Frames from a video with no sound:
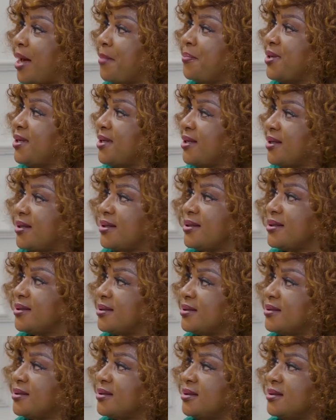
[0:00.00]
Abby.
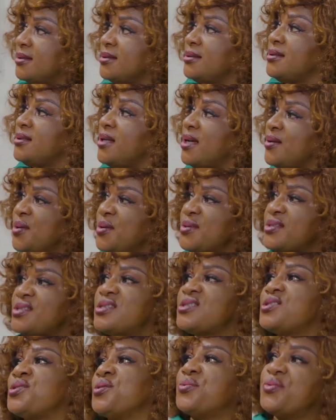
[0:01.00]
I'm not
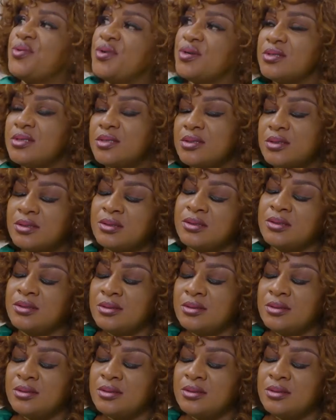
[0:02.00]
serious.